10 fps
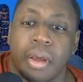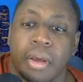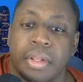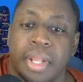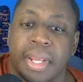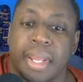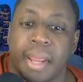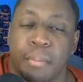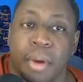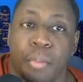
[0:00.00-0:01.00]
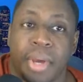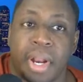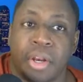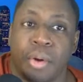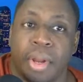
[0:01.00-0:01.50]
that came out. We got a
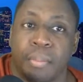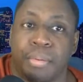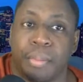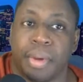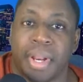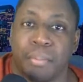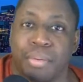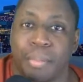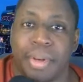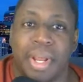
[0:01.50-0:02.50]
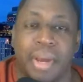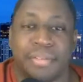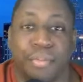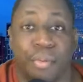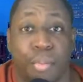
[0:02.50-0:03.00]
new unemployment. Unemployment now is
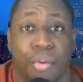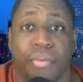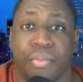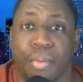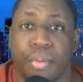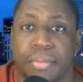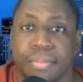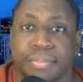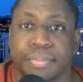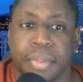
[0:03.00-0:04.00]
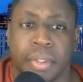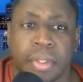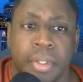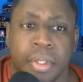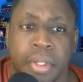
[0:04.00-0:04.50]
4.4.
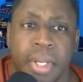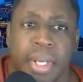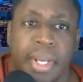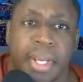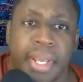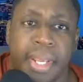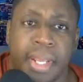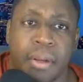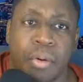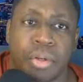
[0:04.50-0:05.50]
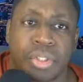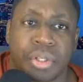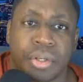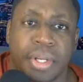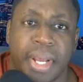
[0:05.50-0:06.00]
And I'm gonna show
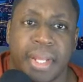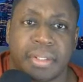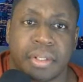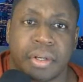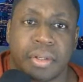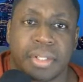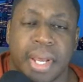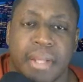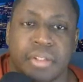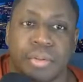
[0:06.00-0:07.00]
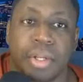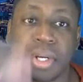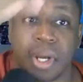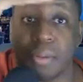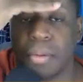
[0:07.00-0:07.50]
you guys and girls how to look
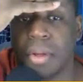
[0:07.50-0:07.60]
up